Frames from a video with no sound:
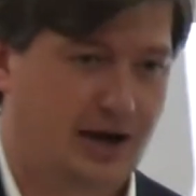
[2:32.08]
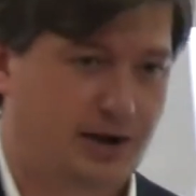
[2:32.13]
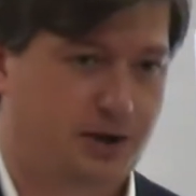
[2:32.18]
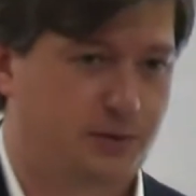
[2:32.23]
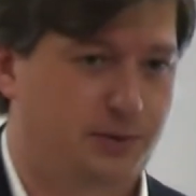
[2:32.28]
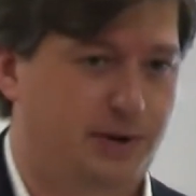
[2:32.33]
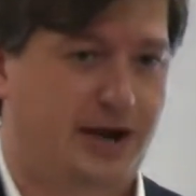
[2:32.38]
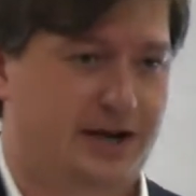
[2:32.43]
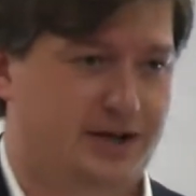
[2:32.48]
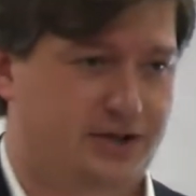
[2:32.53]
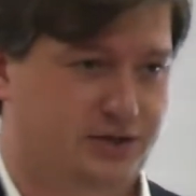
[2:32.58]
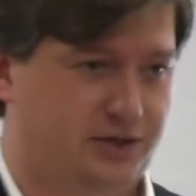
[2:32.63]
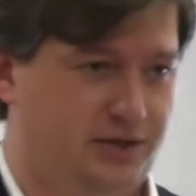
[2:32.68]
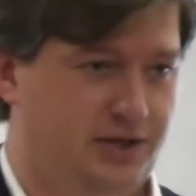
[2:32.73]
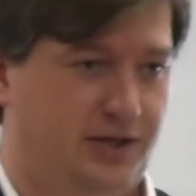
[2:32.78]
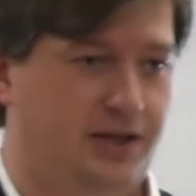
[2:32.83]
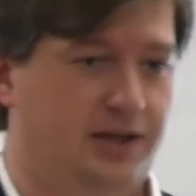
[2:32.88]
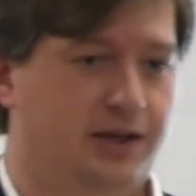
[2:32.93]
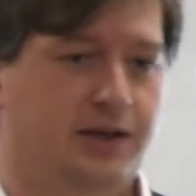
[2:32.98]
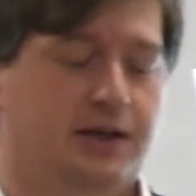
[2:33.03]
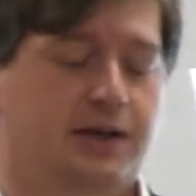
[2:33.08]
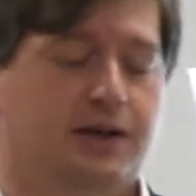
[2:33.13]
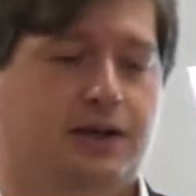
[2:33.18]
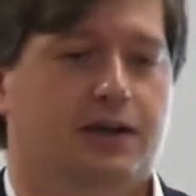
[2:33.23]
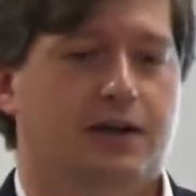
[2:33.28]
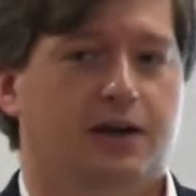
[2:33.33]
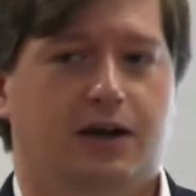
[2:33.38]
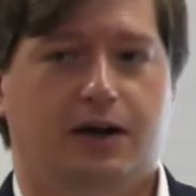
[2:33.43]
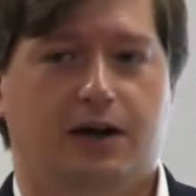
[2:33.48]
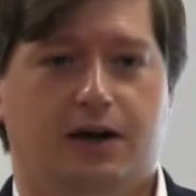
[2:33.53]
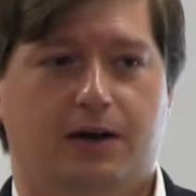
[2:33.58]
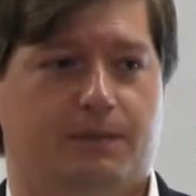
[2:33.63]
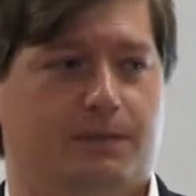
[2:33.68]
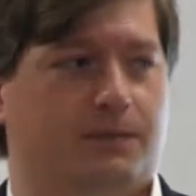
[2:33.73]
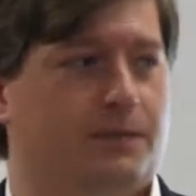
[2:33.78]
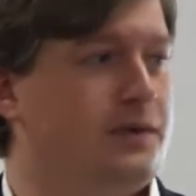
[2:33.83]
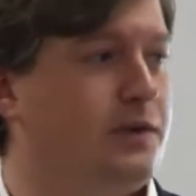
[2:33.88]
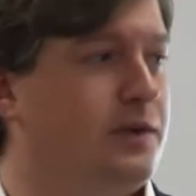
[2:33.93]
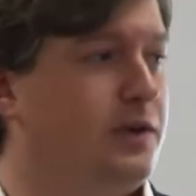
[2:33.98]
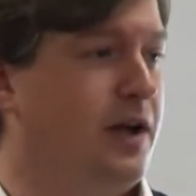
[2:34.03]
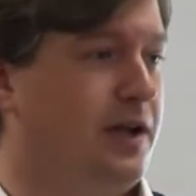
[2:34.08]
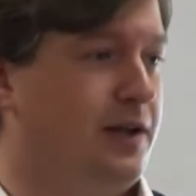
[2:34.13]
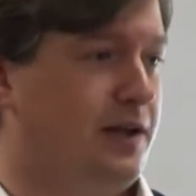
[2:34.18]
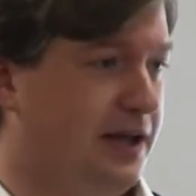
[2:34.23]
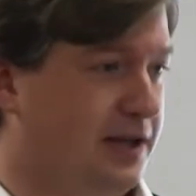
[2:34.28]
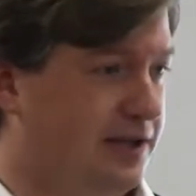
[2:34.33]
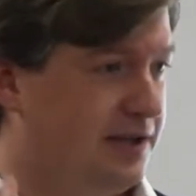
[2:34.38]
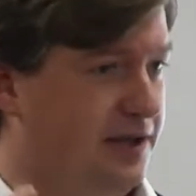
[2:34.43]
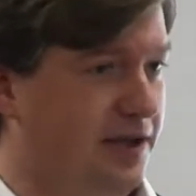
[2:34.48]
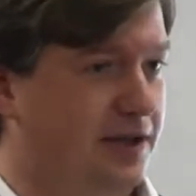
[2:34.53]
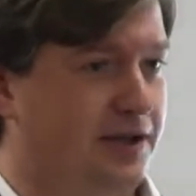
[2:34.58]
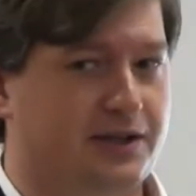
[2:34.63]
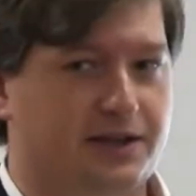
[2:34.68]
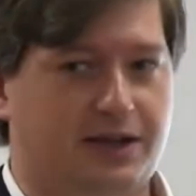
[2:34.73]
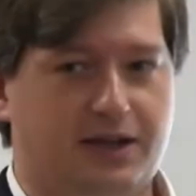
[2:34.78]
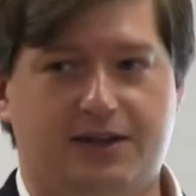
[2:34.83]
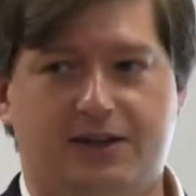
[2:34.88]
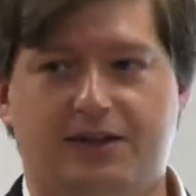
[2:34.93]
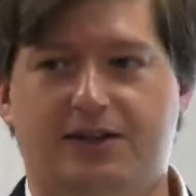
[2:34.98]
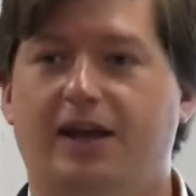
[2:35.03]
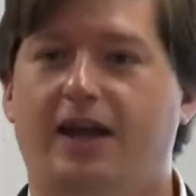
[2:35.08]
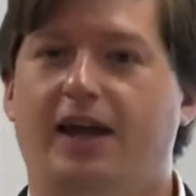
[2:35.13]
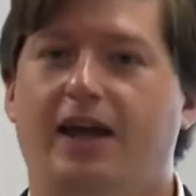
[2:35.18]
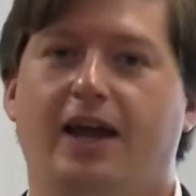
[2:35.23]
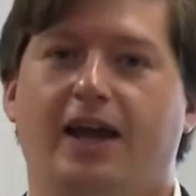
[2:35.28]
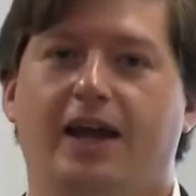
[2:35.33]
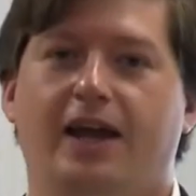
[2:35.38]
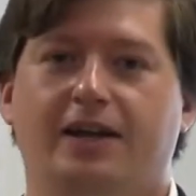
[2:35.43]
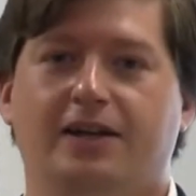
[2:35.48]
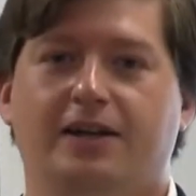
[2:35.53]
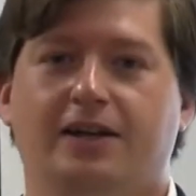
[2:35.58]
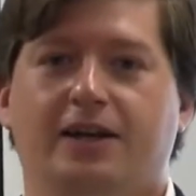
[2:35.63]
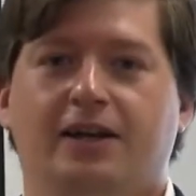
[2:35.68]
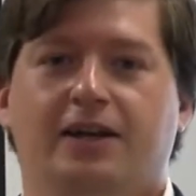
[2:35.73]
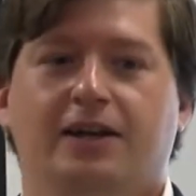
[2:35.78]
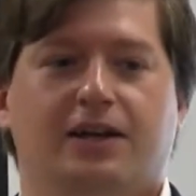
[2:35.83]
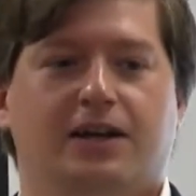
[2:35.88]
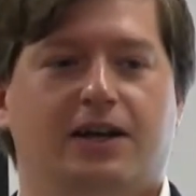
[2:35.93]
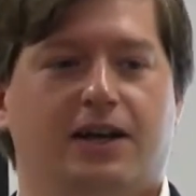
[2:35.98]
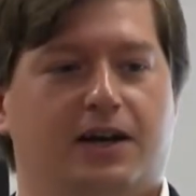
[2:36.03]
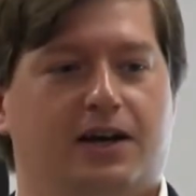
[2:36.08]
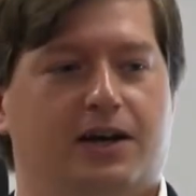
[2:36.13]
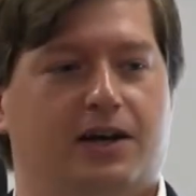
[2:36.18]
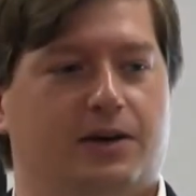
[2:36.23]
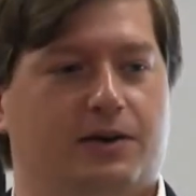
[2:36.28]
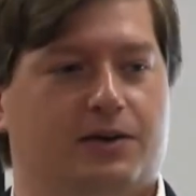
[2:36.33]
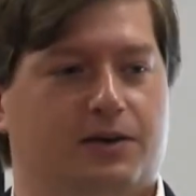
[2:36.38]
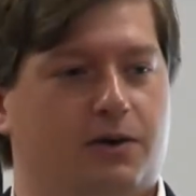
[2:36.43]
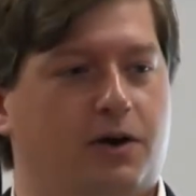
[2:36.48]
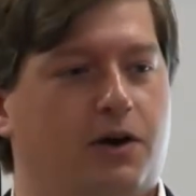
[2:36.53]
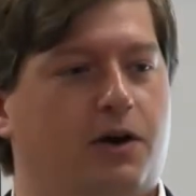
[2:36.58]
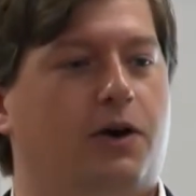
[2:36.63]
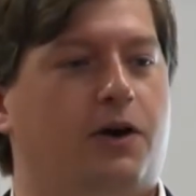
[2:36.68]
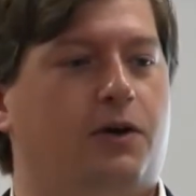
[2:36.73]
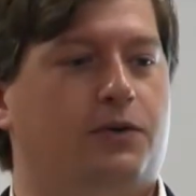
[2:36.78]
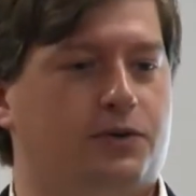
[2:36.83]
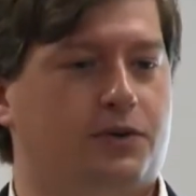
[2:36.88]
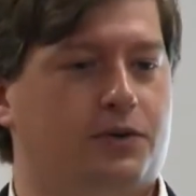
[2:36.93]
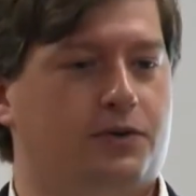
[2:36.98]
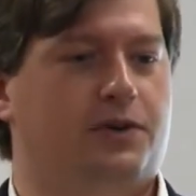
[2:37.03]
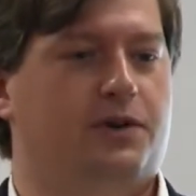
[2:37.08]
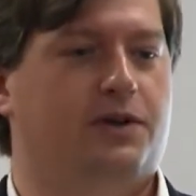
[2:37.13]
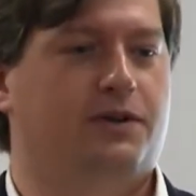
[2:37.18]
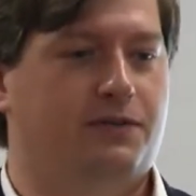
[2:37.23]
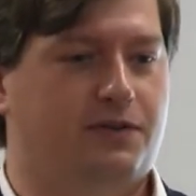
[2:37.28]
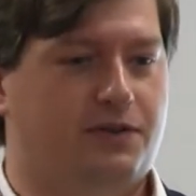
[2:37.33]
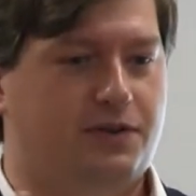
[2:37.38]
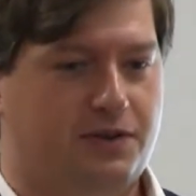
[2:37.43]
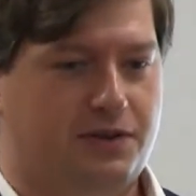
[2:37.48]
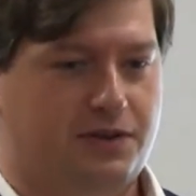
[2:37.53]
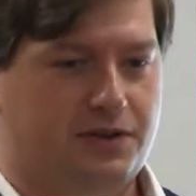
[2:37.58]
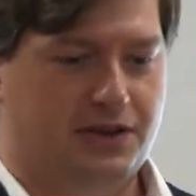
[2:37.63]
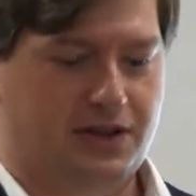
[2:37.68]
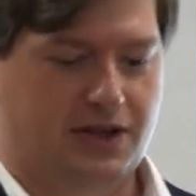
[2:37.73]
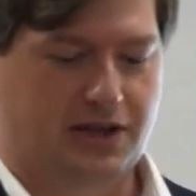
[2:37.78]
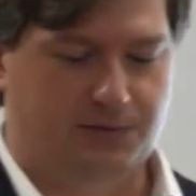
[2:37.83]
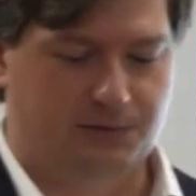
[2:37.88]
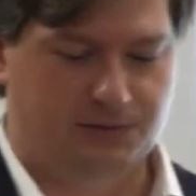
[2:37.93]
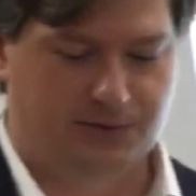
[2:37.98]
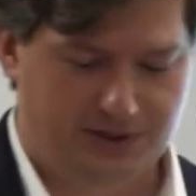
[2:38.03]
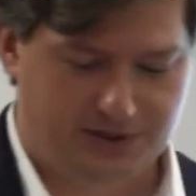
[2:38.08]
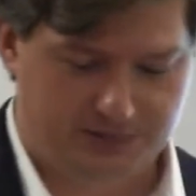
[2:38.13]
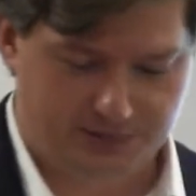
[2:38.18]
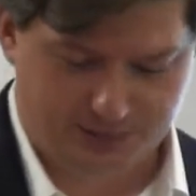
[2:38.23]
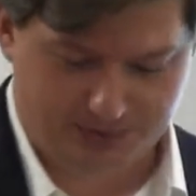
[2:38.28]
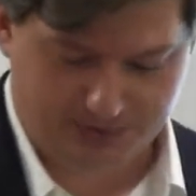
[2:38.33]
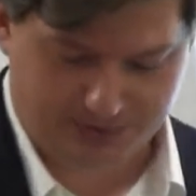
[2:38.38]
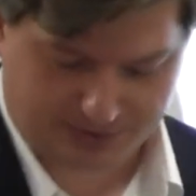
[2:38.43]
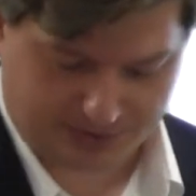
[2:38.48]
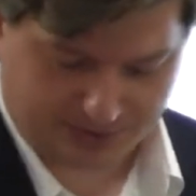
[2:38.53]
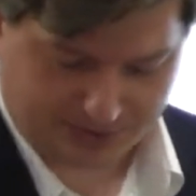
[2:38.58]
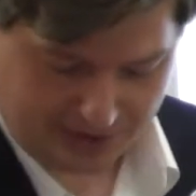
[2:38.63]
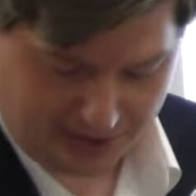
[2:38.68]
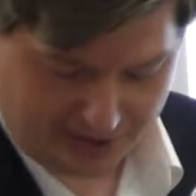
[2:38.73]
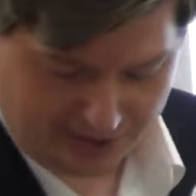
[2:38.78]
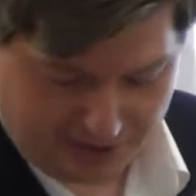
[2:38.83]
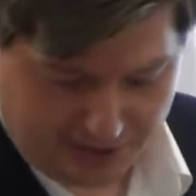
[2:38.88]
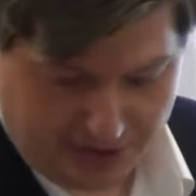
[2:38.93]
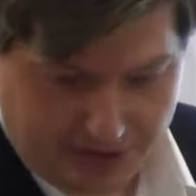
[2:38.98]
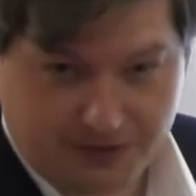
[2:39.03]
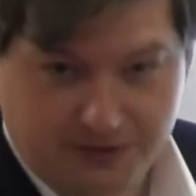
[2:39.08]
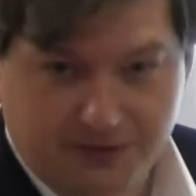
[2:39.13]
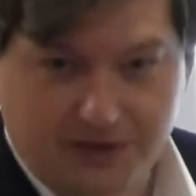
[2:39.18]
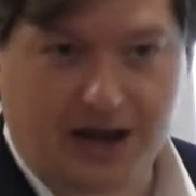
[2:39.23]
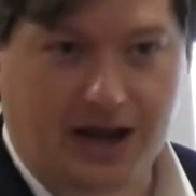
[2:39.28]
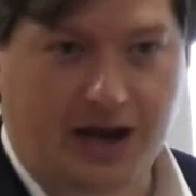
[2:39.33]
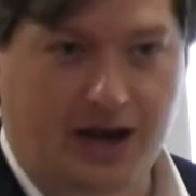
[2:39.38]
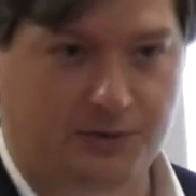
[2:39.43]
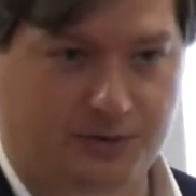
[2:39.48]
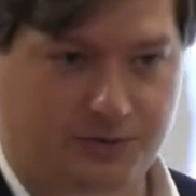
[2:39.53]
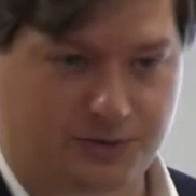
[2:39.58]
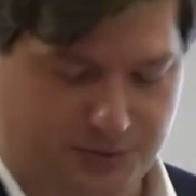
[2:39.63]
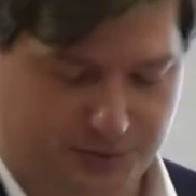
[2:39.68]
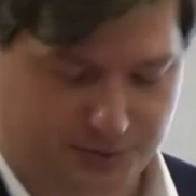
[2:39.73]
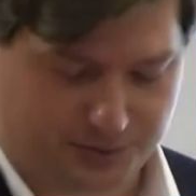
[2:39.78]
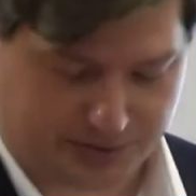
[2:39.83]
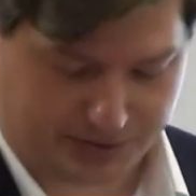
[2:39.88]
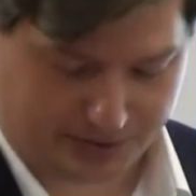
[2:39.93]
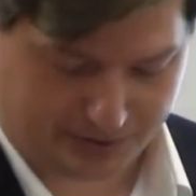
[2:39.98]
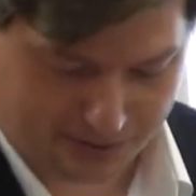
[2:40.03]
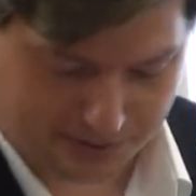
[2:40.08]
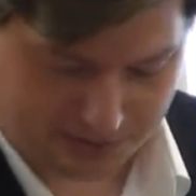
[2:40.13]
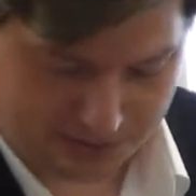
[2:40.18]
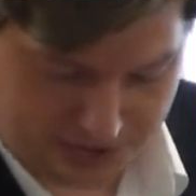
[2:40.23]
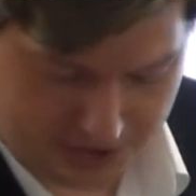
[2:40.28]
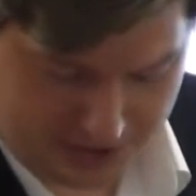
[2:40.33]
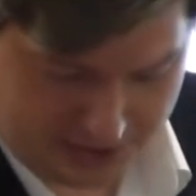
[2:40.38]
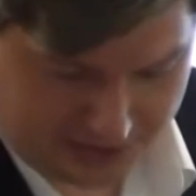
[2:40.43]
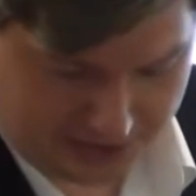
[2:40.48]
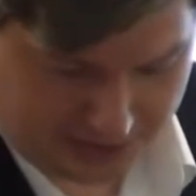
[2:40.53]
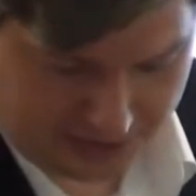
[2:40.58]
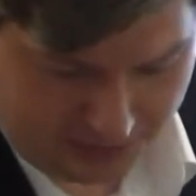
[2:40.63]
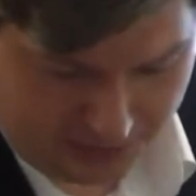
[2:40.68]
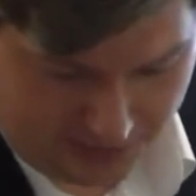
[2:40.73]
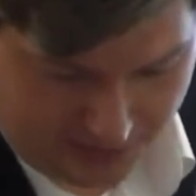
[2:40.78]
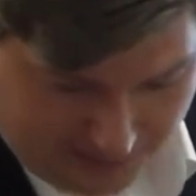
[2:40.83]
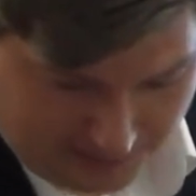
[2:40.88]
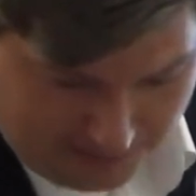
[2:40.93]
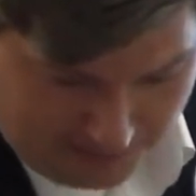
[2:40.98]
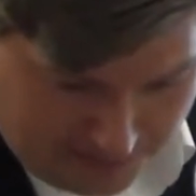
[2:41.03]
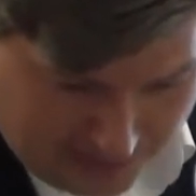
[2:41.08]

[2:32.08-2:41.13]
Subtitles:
how you actually elect delegates, and there are alternatives that we will discuss of how to get those changes you want.